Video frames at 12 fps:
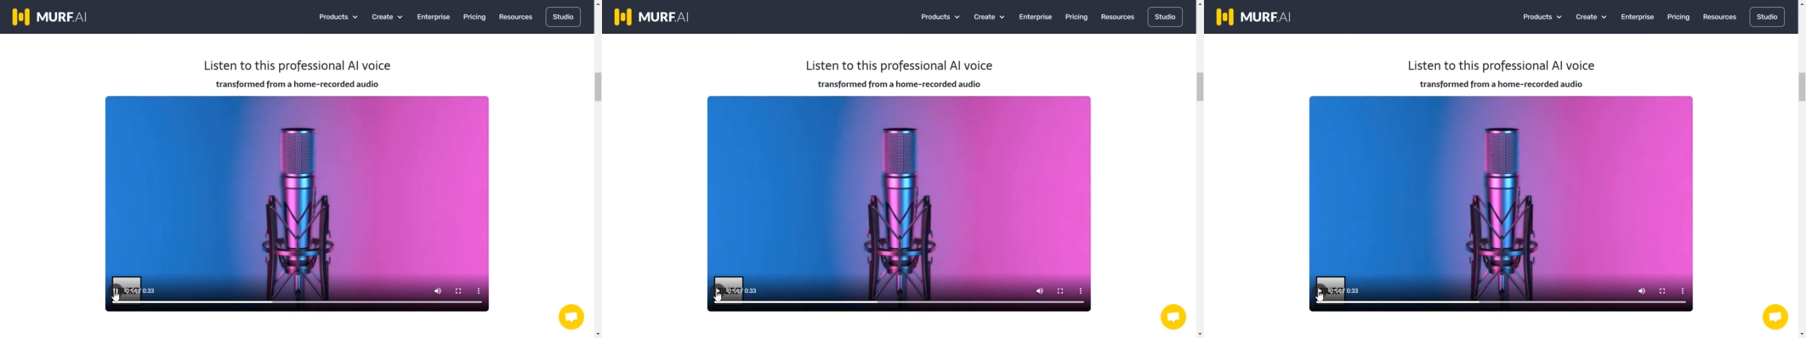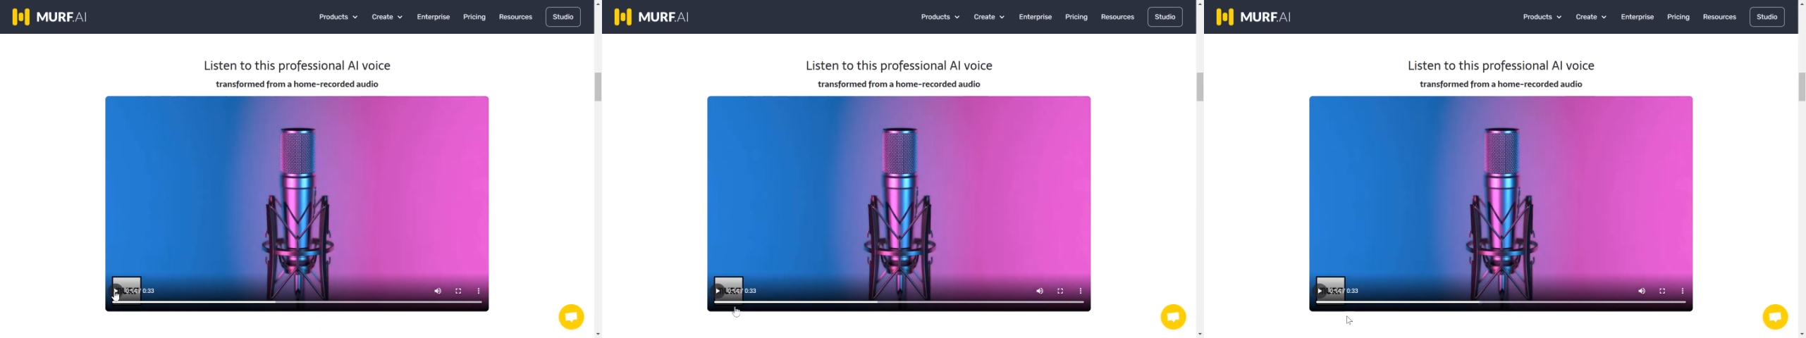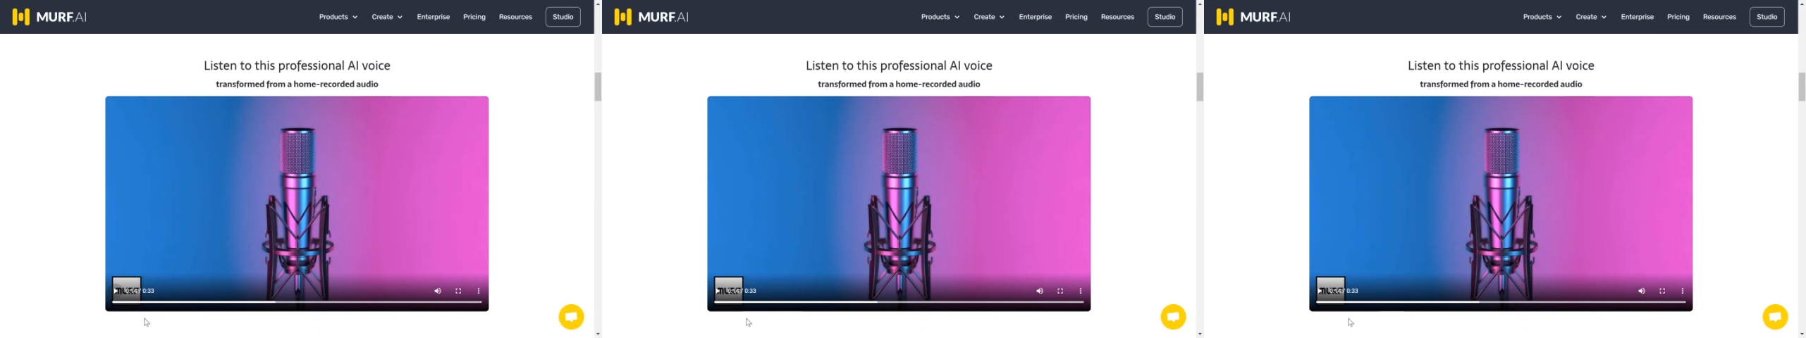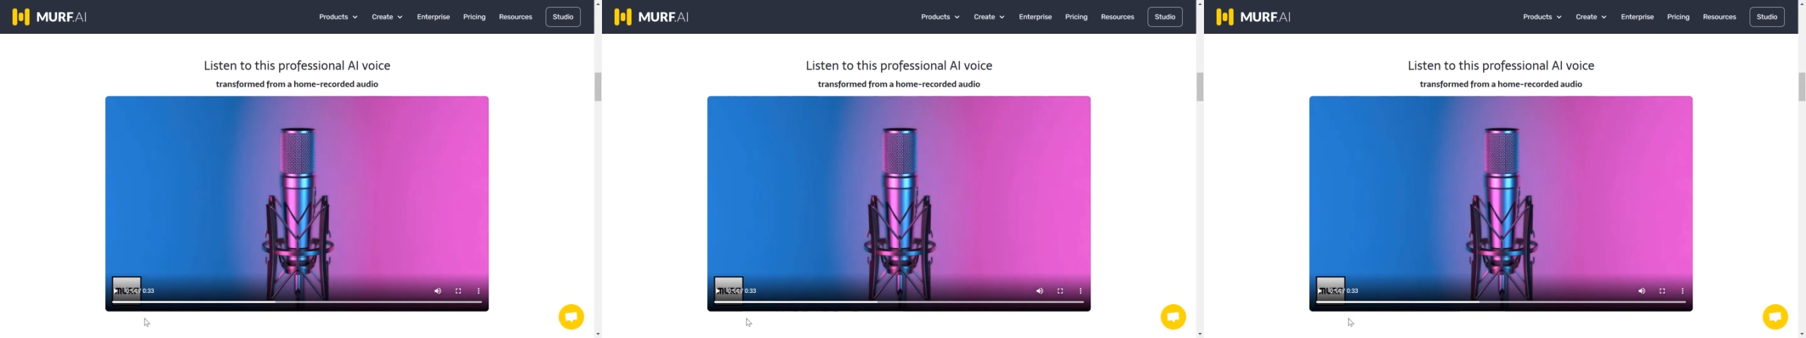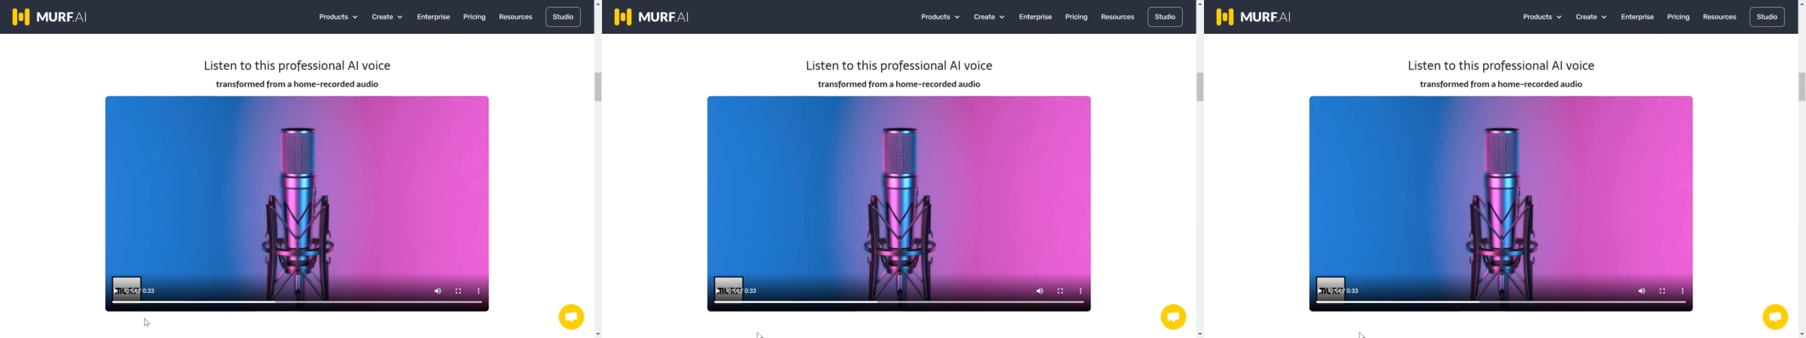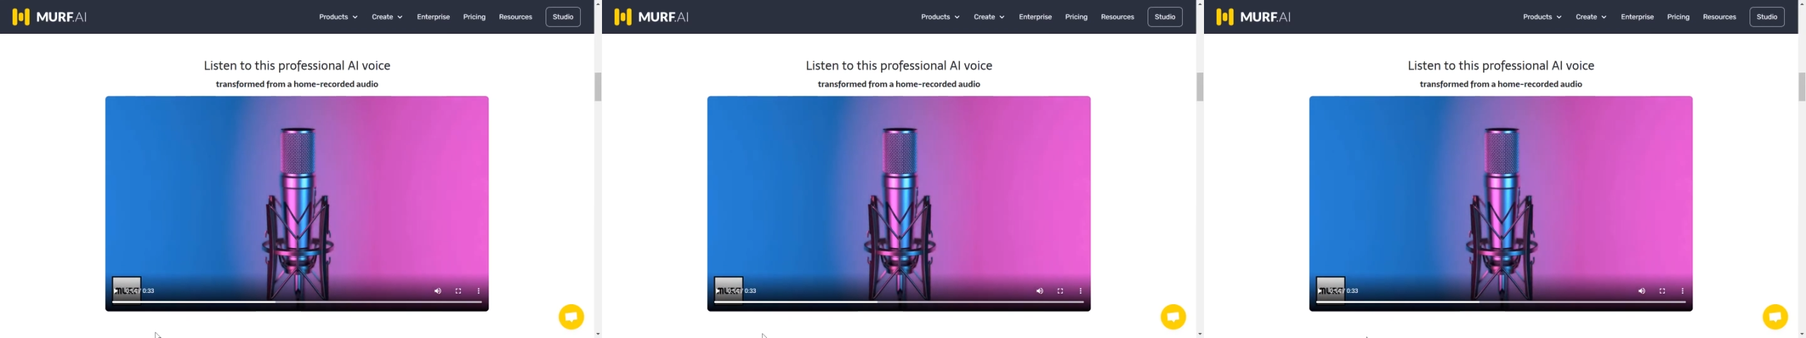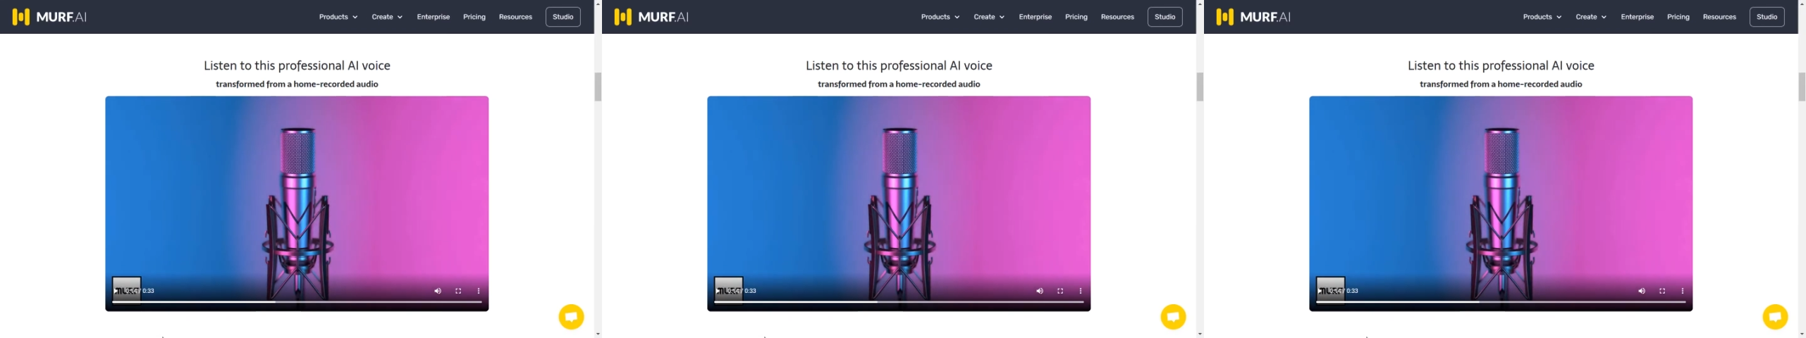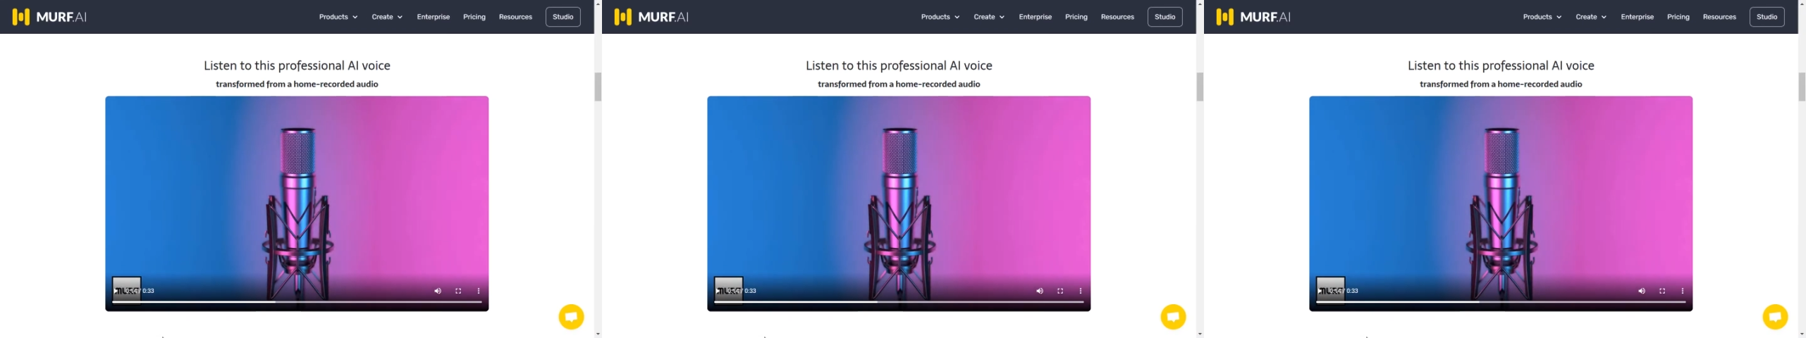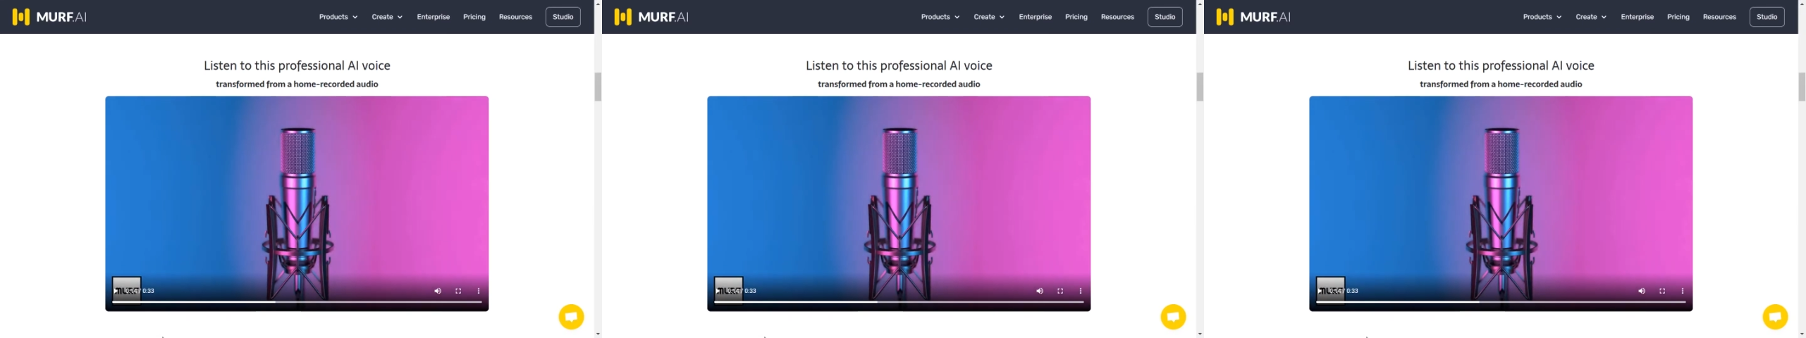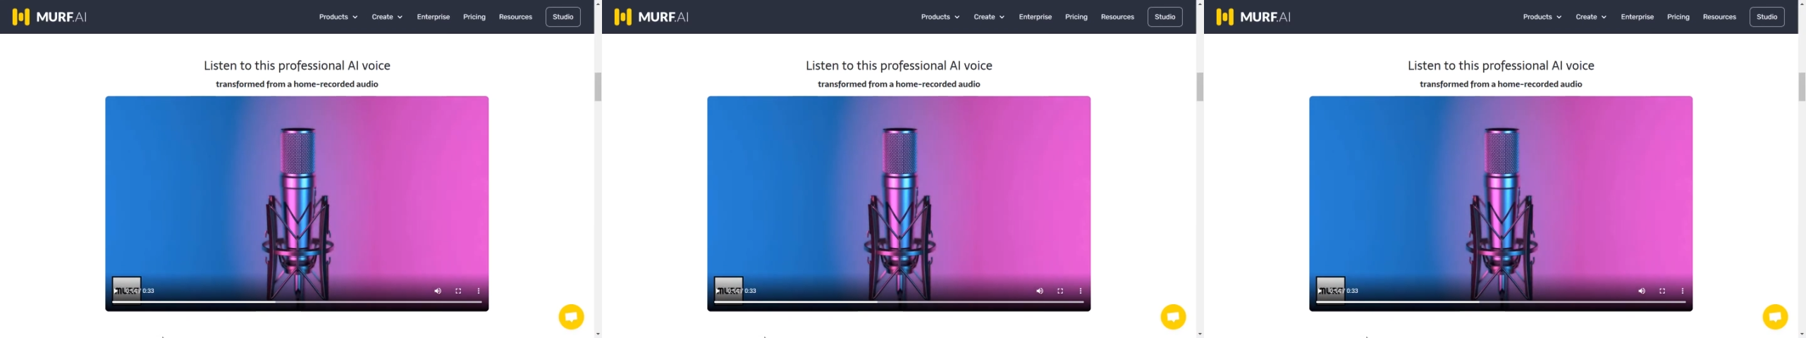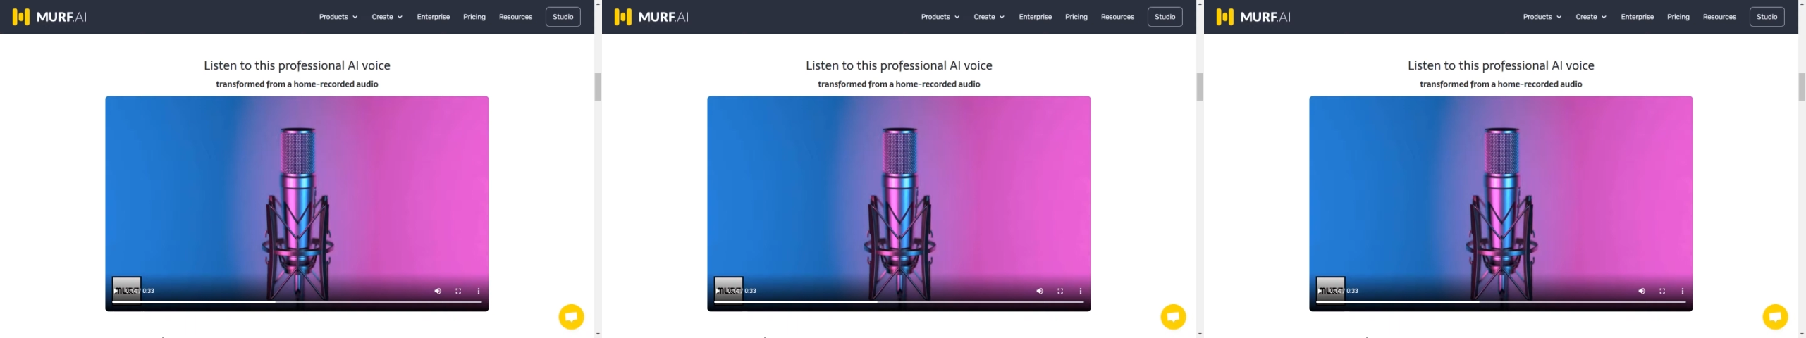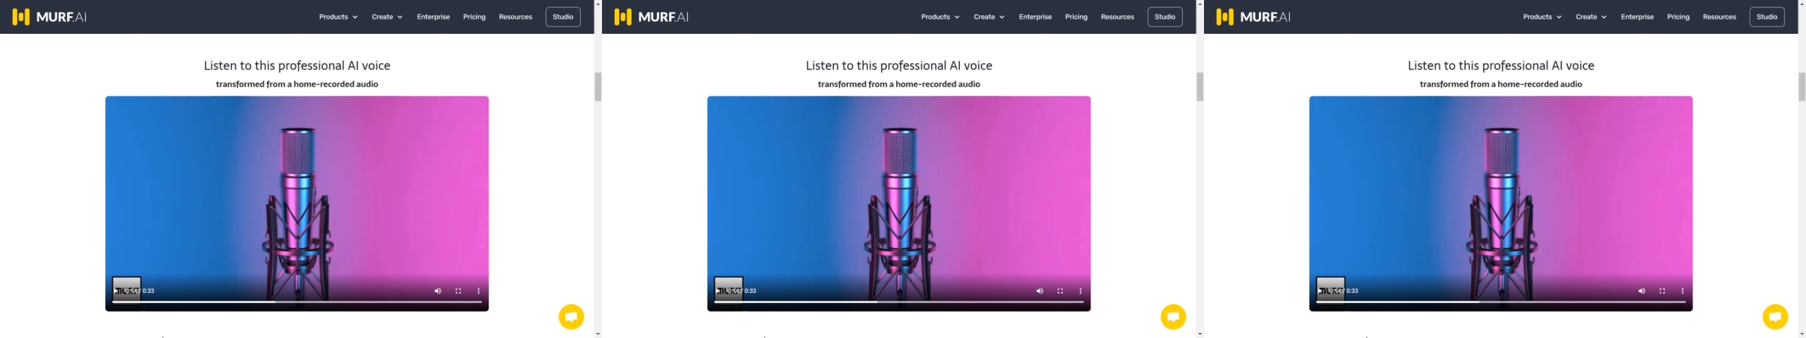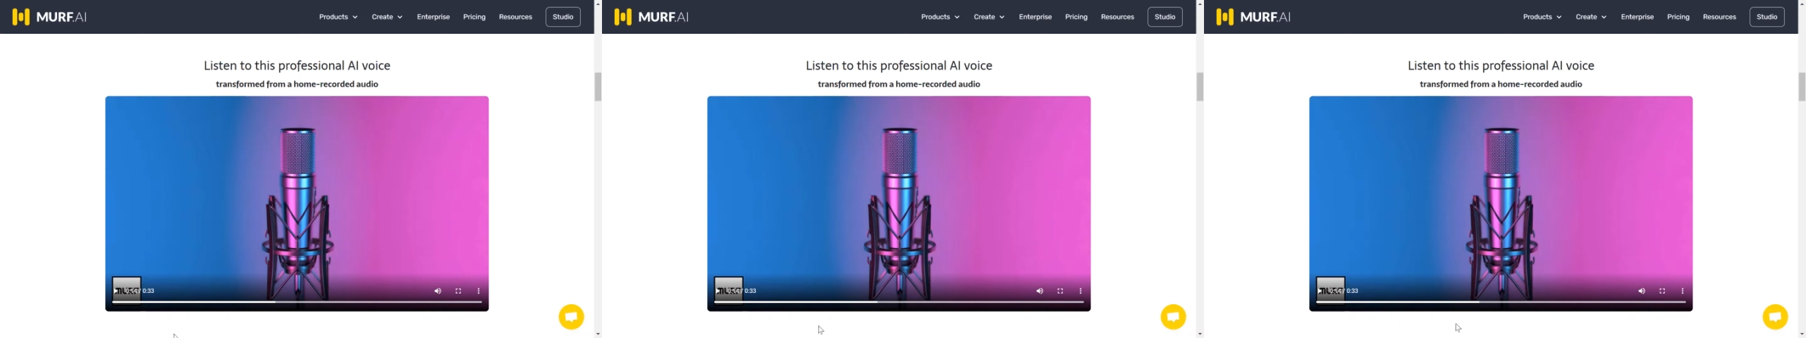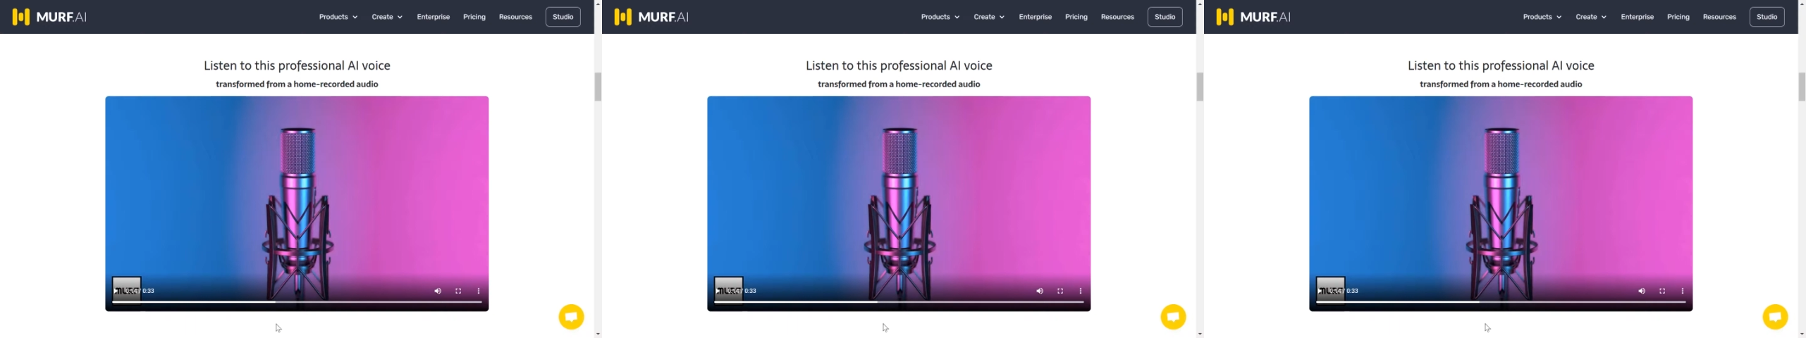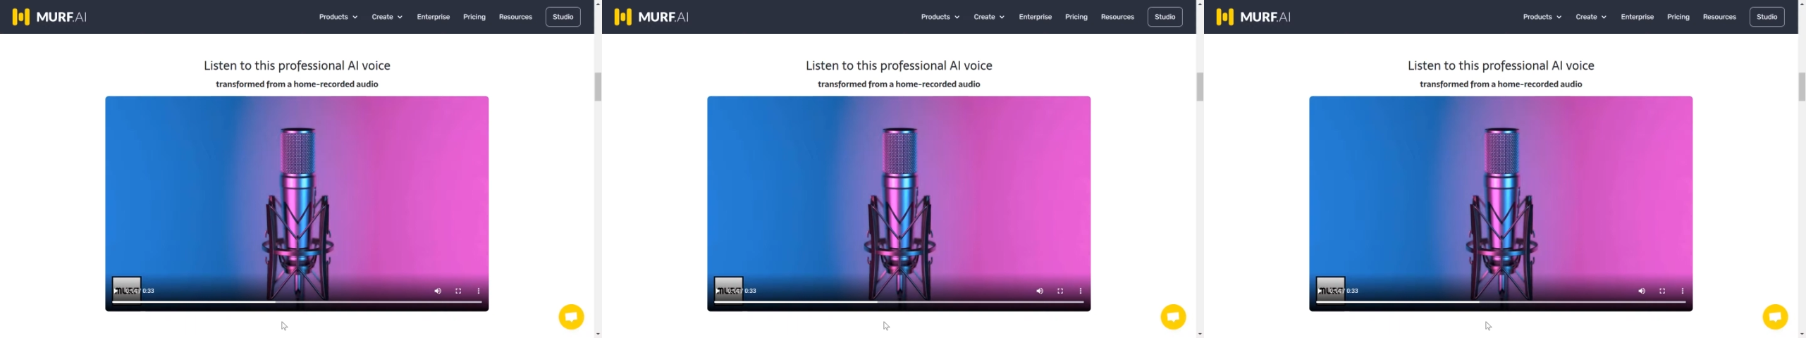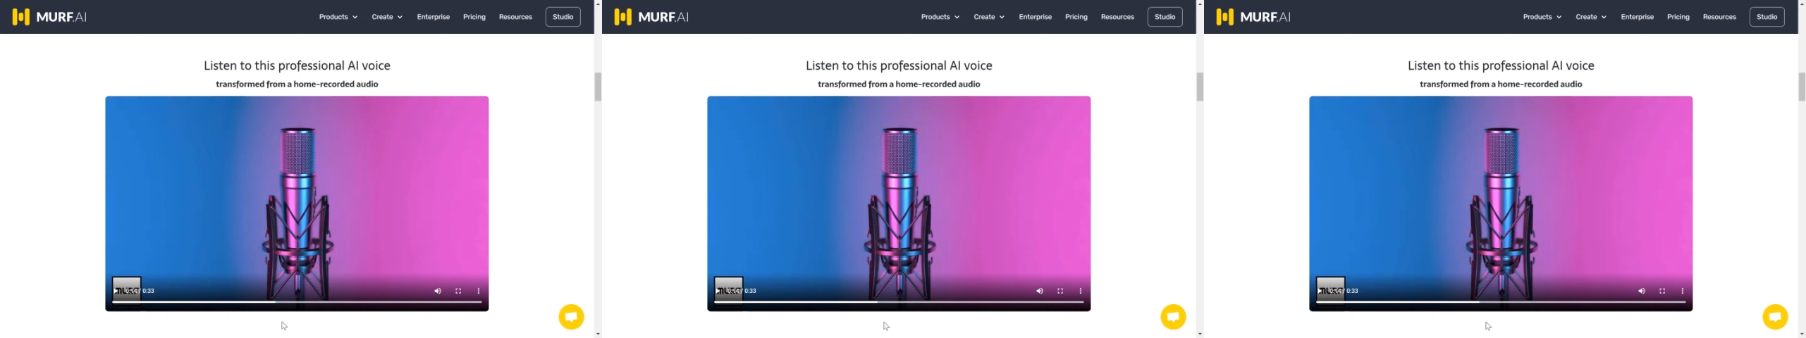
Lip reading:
[unreadable: no face in view]